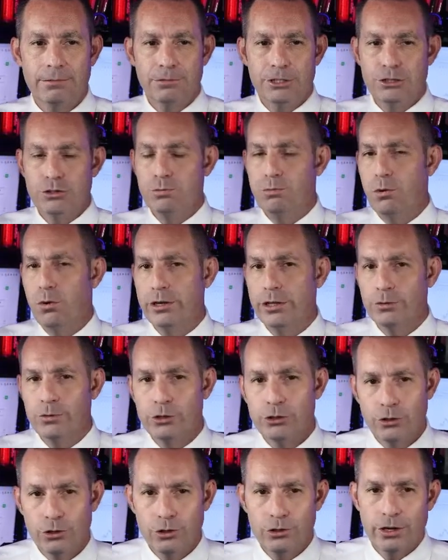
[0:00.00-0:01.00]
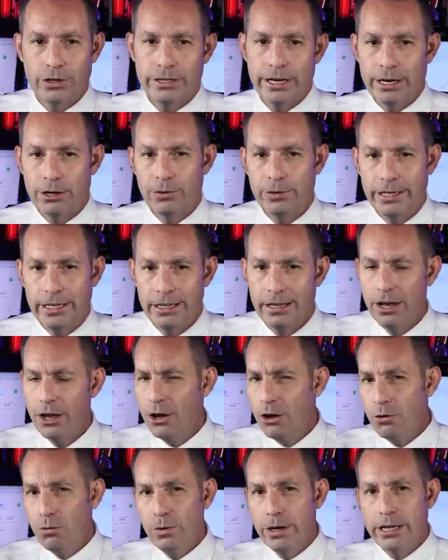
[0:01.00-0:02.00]
disappointing return on equity,
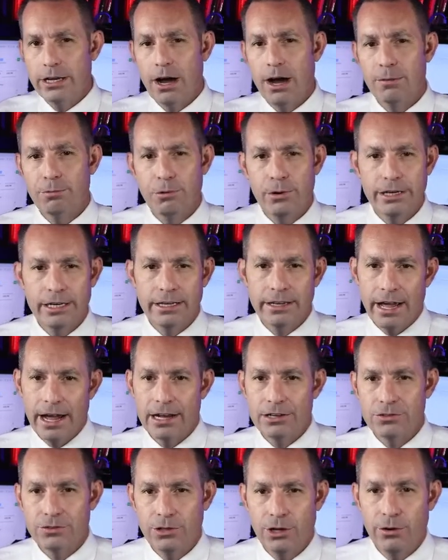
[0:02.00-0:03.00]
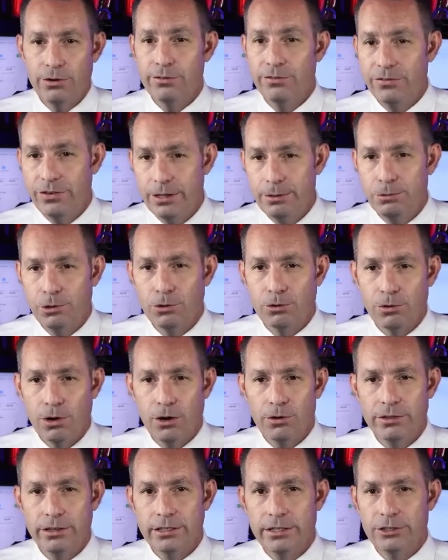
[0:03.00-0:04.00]
weak operating cash flow, and feeble
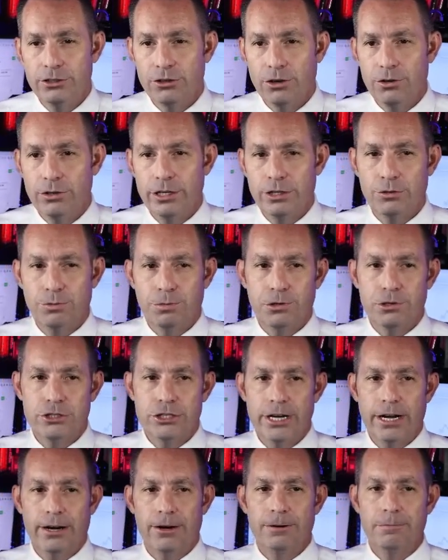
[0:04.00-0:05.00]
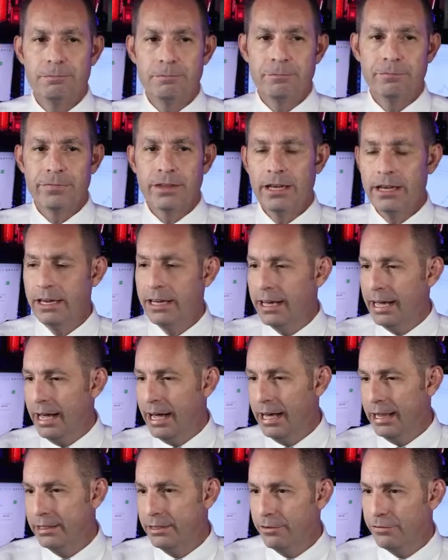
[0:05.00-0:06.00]
growth in its earnings per share.
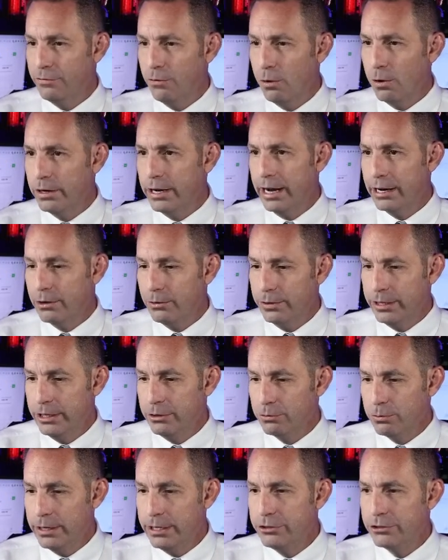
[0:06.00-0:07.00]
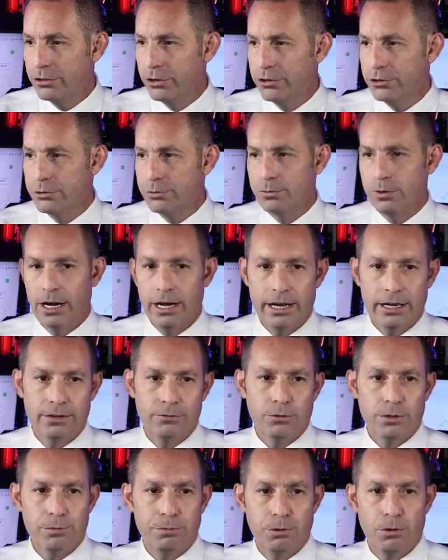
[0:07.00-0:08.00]
And the Ford Equity Research
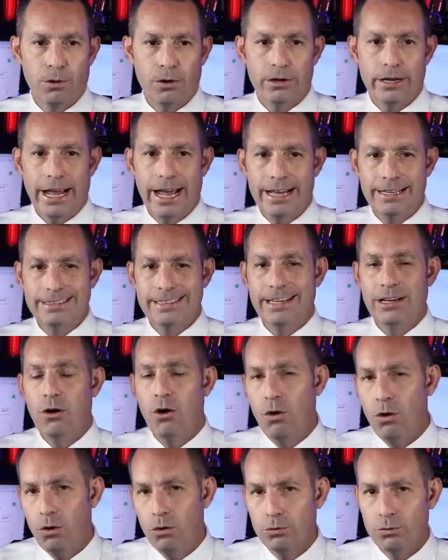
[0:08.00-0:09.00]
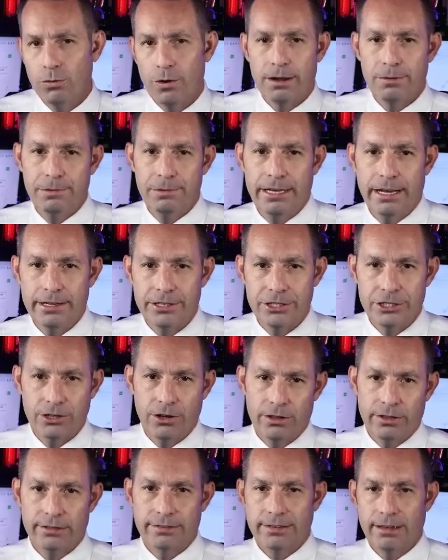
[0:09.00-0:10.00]
report has a hold recommendation
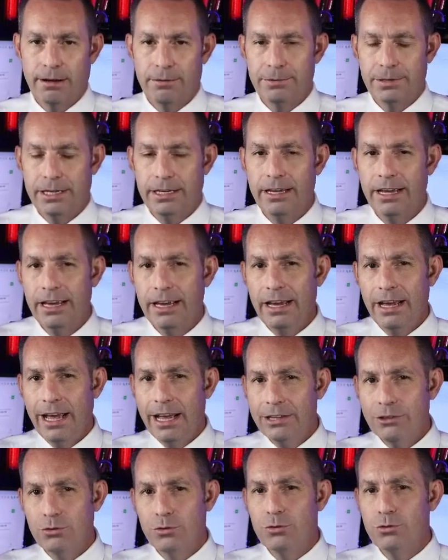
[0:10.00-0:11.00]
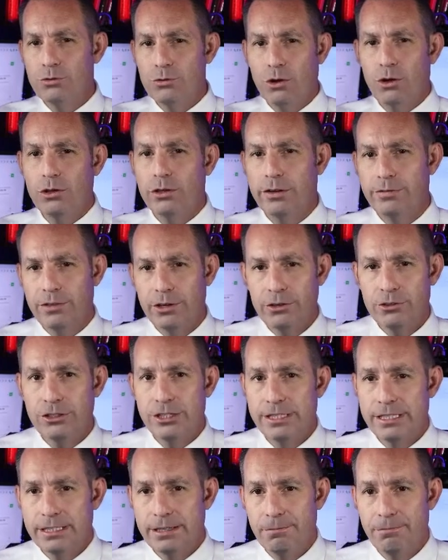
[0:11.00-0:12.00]
on this company. It's a result of their
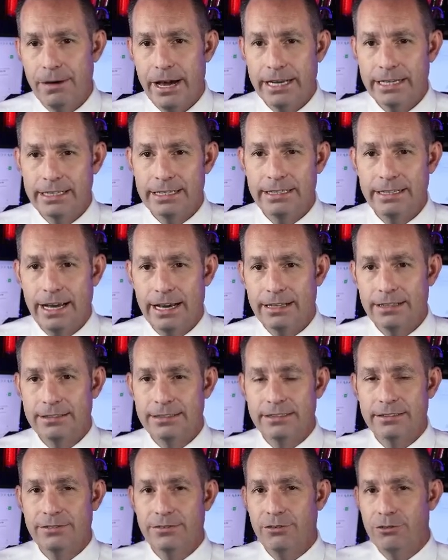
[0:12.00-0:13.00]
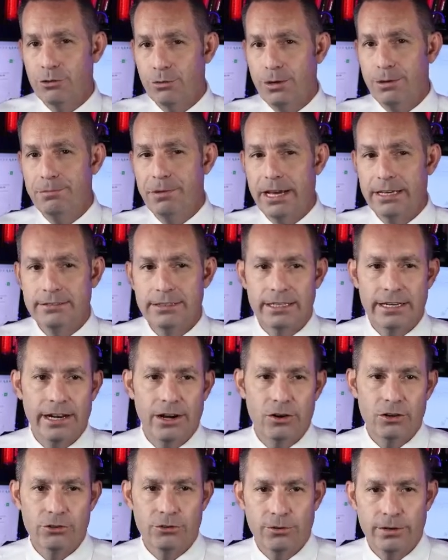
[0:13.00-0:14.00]
systematic analysis of three basic
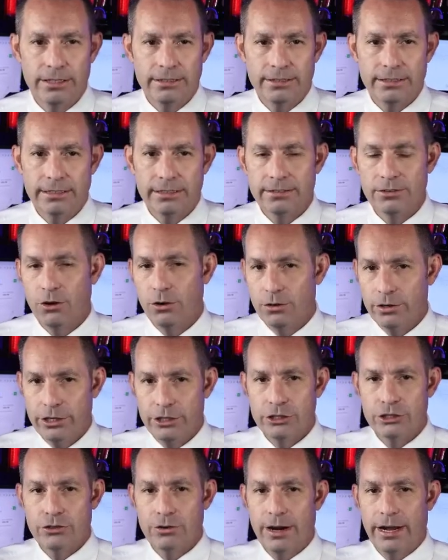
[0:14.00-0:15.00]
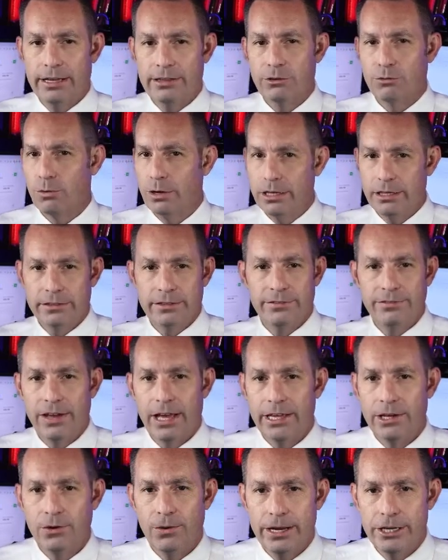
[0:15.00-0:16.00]
characteristics: earning strength, relative
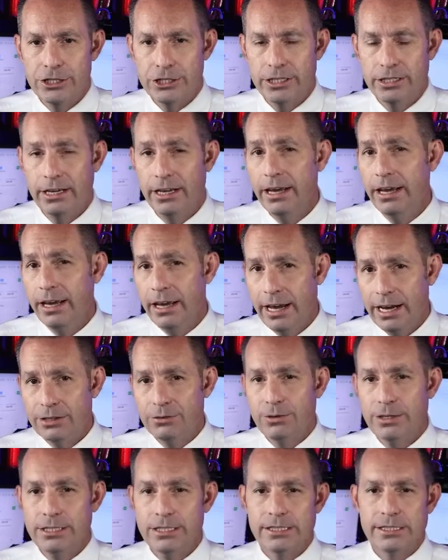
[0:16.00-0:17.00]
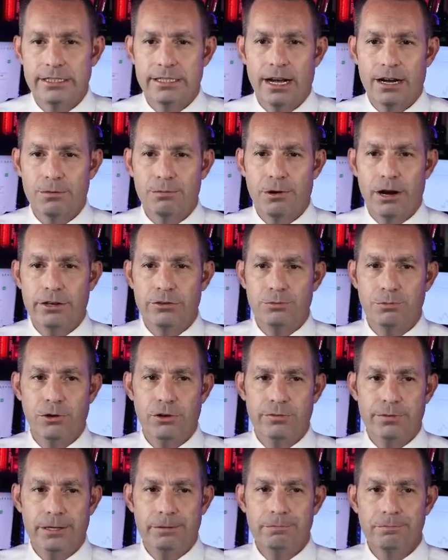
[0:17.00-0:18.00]
valuation, and recent stock price
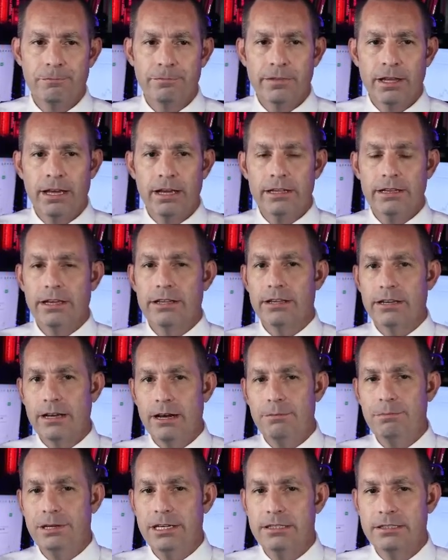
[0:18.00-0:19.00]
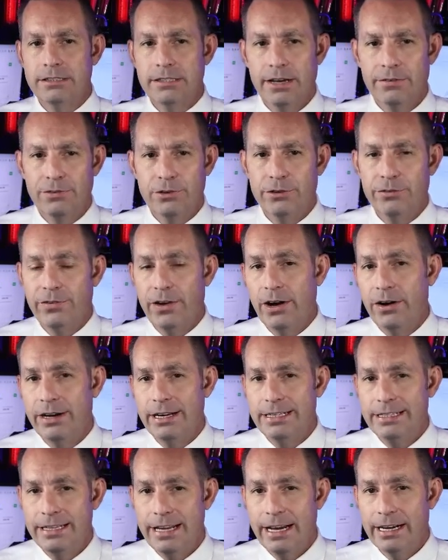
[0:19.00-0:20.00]
movement. Now, the company has suffered a
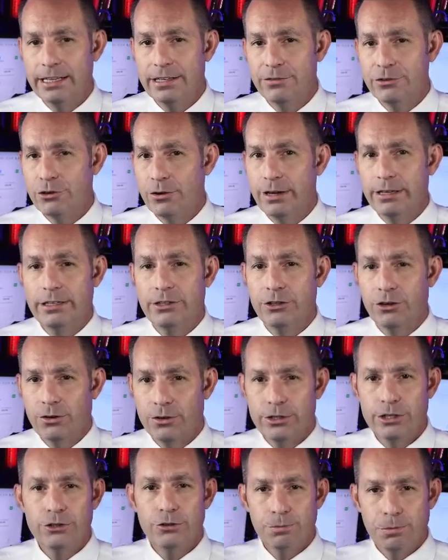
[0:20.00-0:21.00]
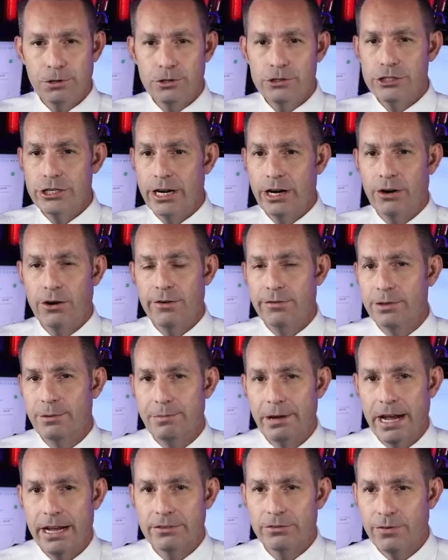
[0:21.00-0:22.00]
very negative trend in earnings per share over the
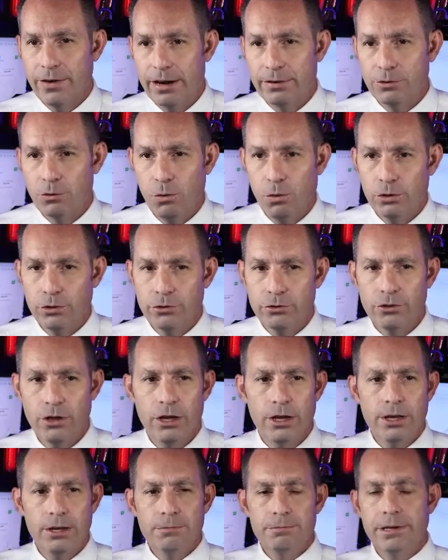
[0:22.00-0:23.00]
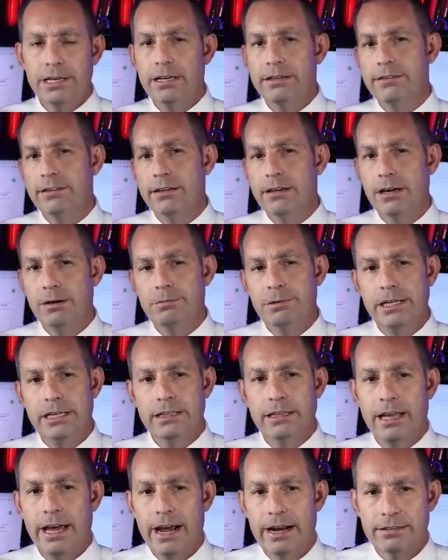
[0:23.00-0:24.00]
past 5 quarters. Because the company
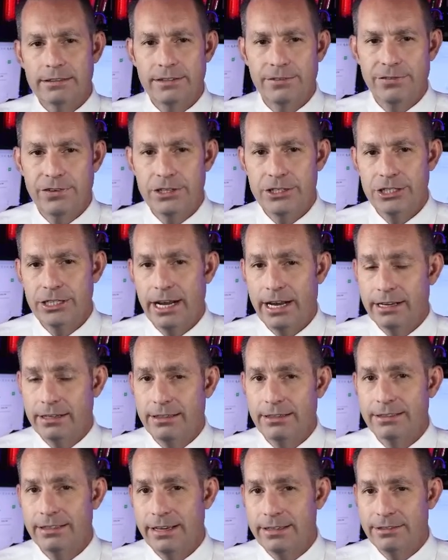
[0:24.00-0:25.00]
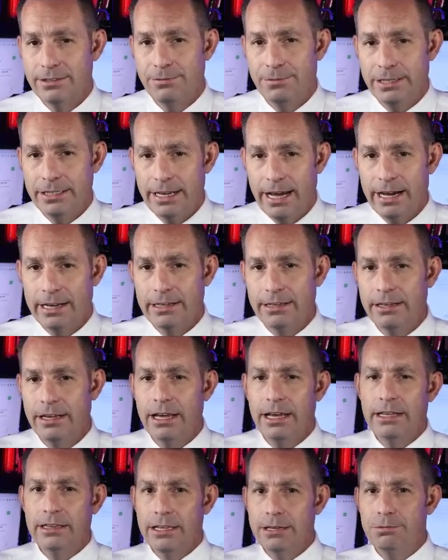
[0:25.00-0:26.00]
lacks sufficient analyst estimate data,
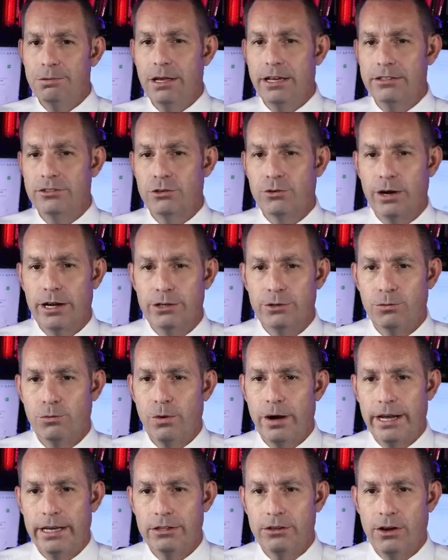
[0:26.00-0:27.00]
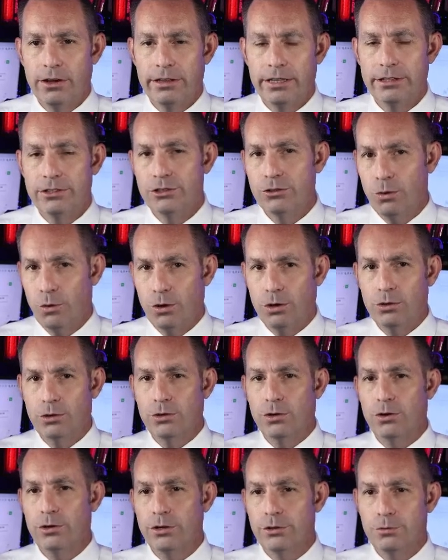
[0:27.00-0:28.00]
they place greater weight on the historical
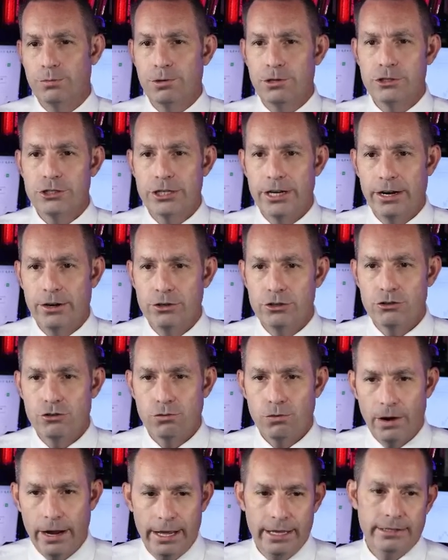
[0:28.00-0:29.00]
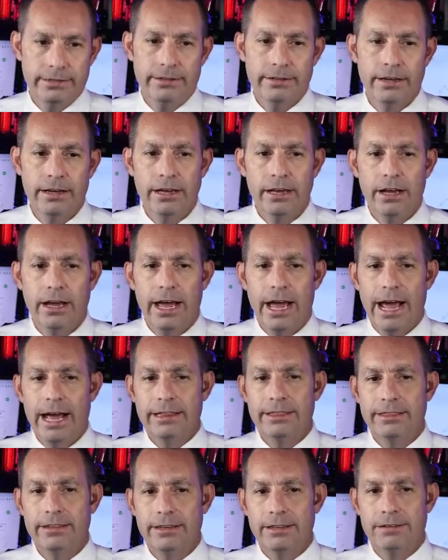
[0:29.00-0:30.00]
earnings per share trend
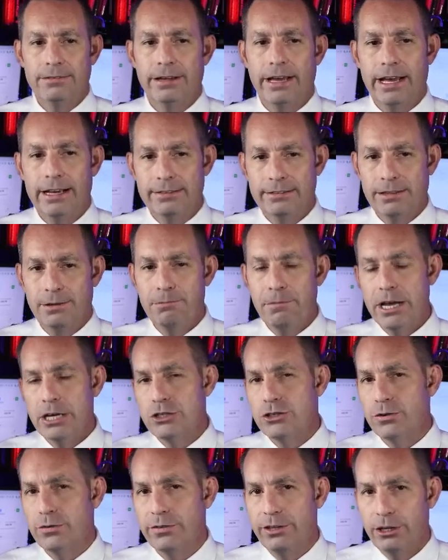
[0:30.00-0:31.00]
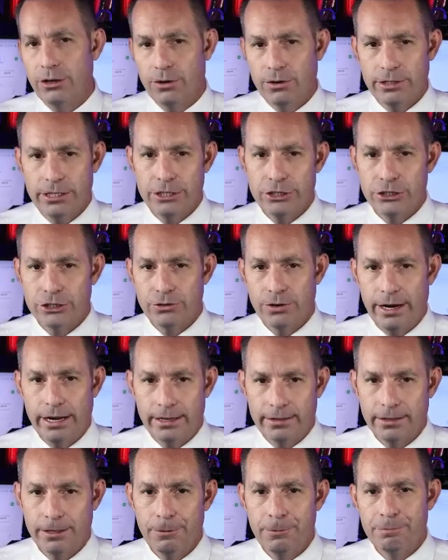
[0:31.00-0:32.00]
as the measure of the earning
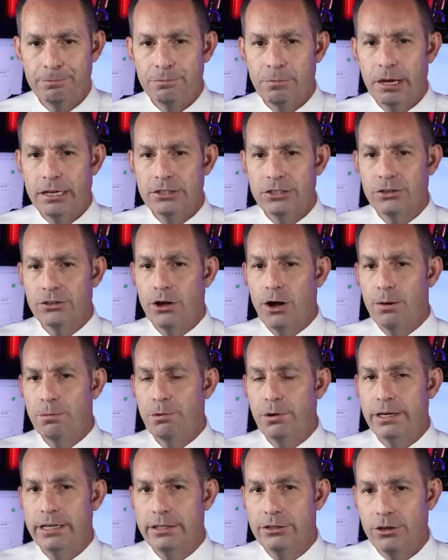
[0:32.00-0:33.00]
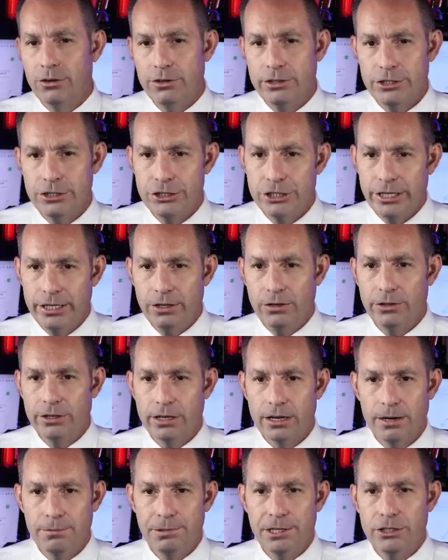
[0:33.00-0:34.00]
strength. Based on operating earnings yield, the
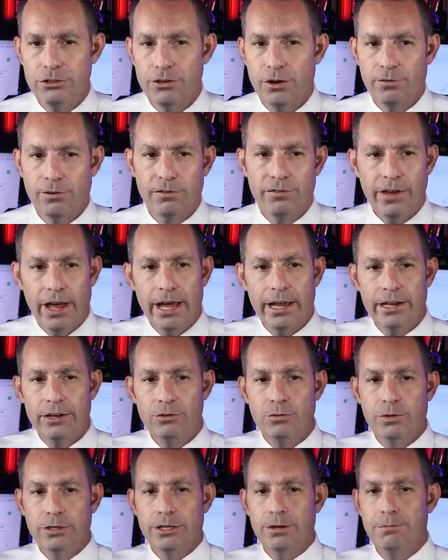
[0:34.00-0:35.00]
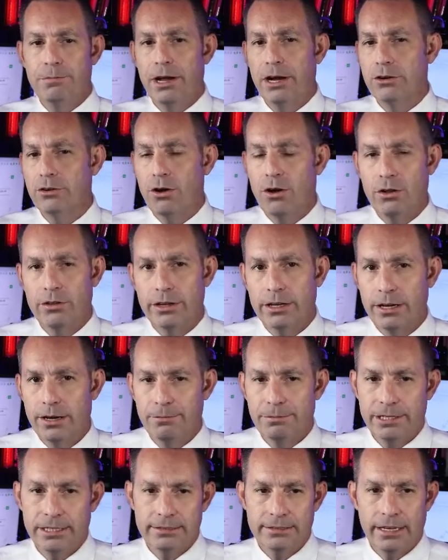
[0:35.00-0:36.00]
company is overvalued when compared to all the
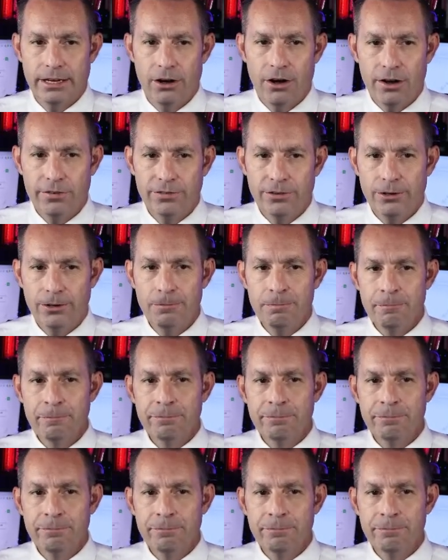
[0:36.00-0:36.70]
companies they offer.